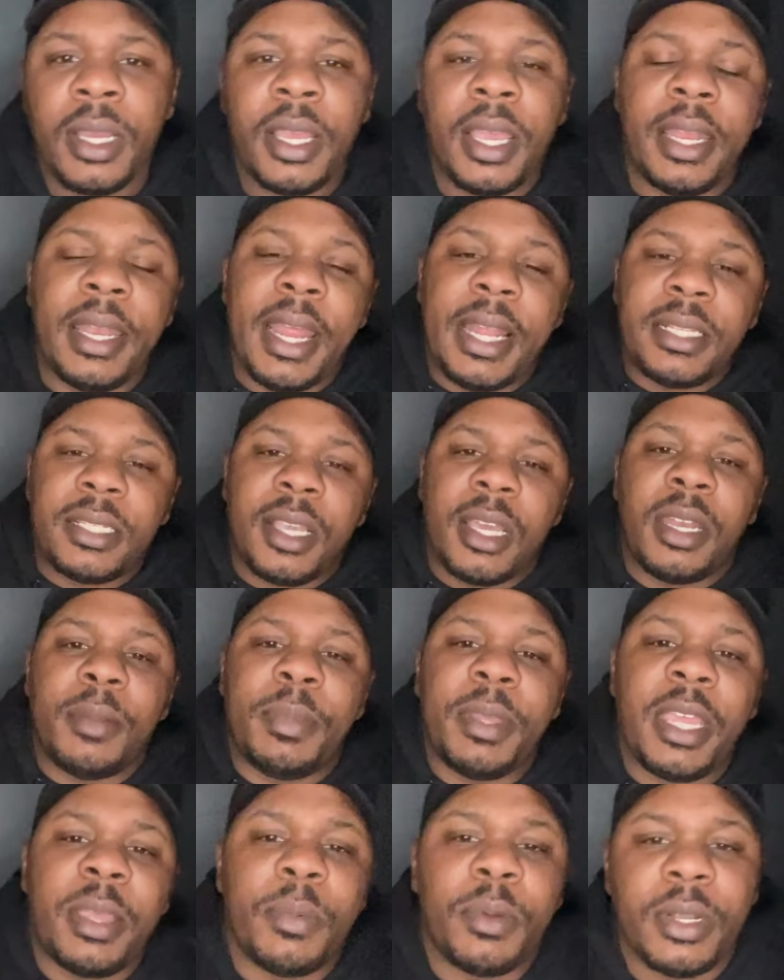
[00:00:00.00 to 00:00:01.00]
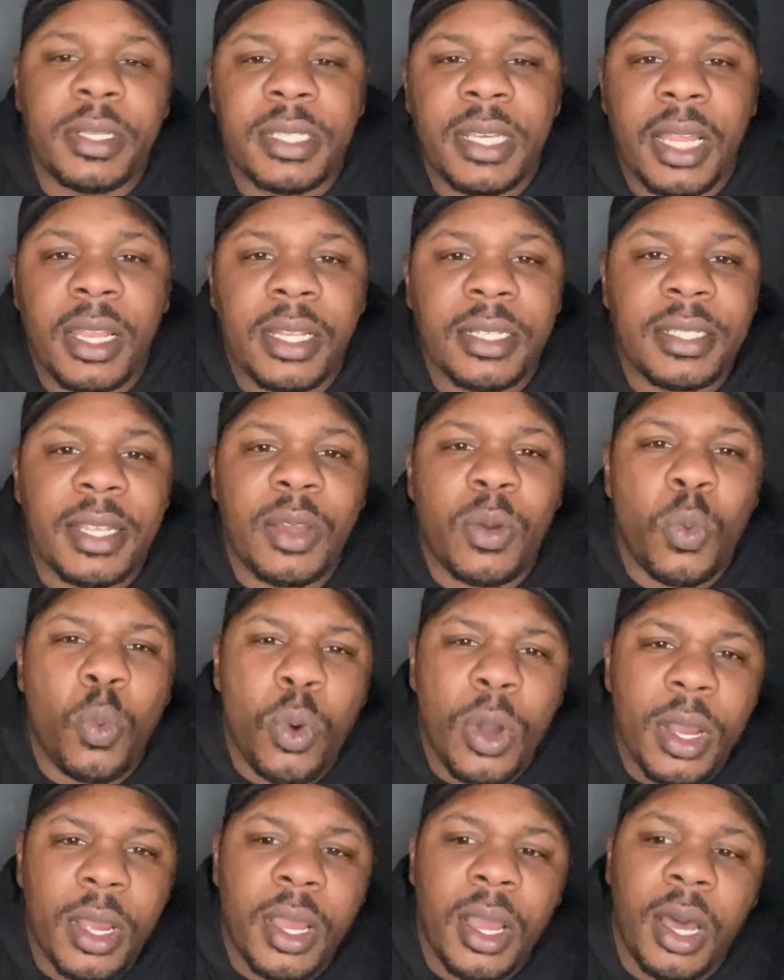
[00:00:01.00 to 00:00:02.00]
and that's gonna be able to tell us
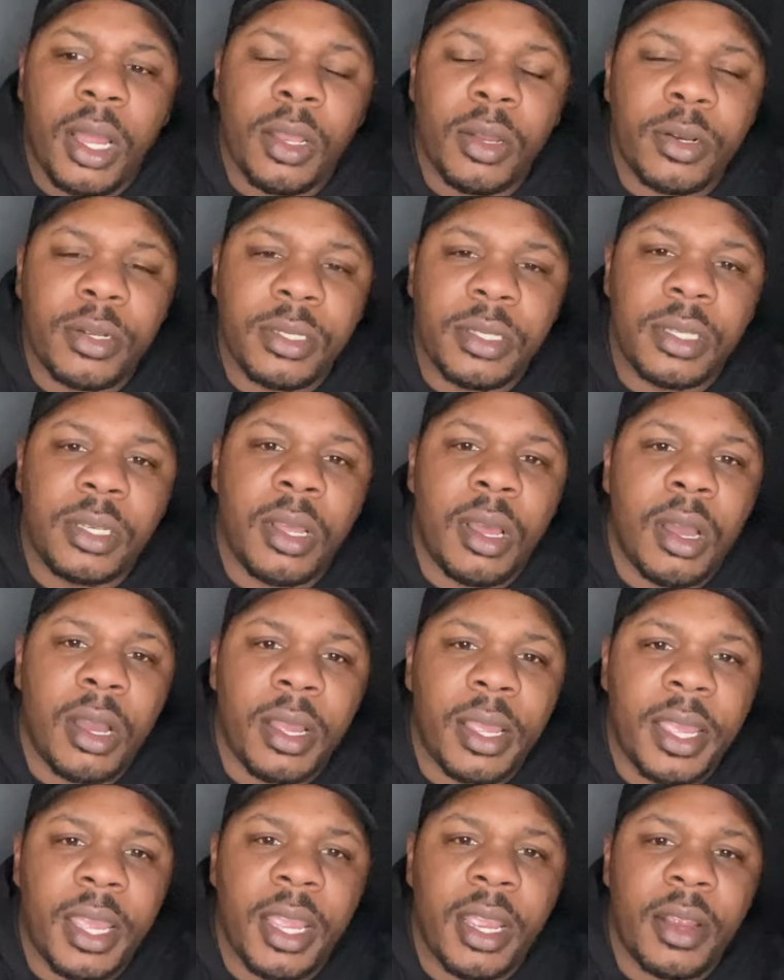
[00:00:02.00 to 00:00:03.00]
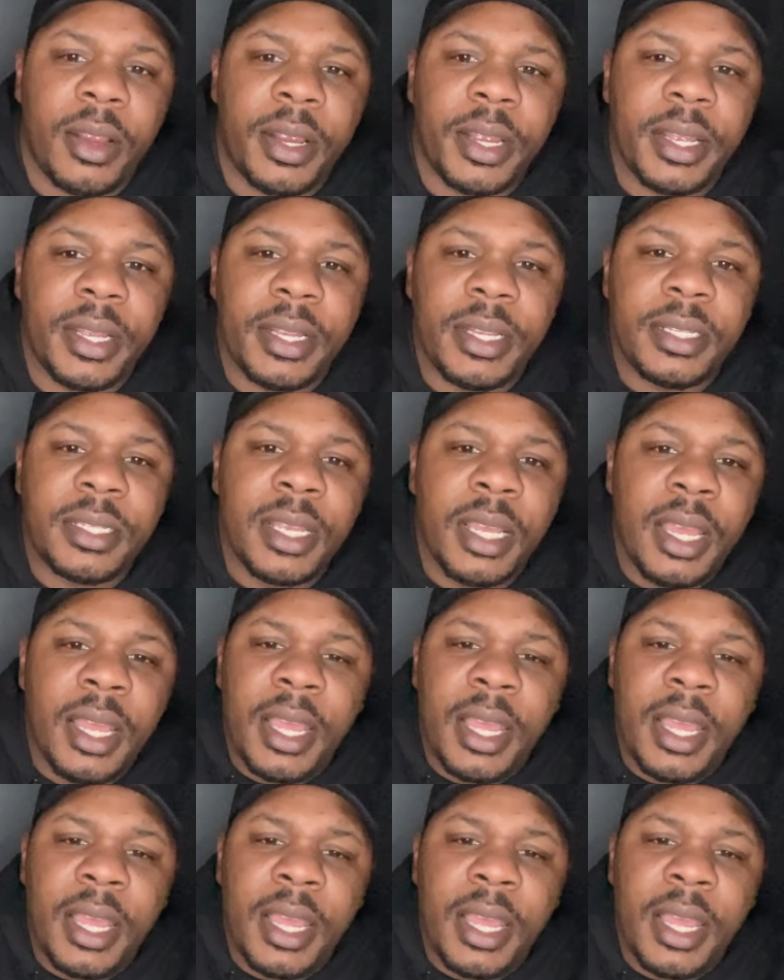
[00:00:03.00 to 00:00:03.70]
what colors the dog carries.